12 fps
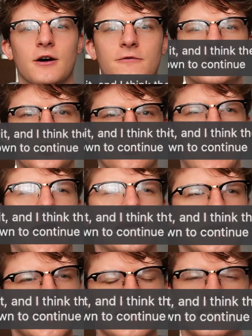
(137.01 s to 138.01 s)
of
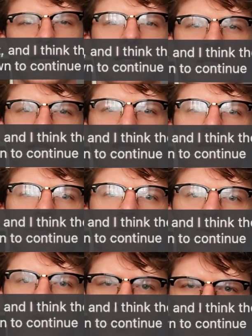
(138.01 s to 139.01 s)
tracking his nicotine
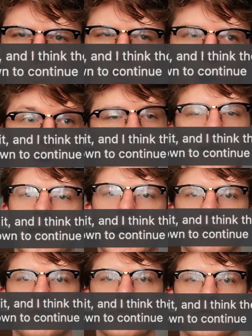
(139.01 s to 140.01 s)
use was already
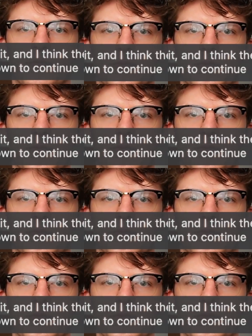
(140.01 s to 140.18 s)
helpful for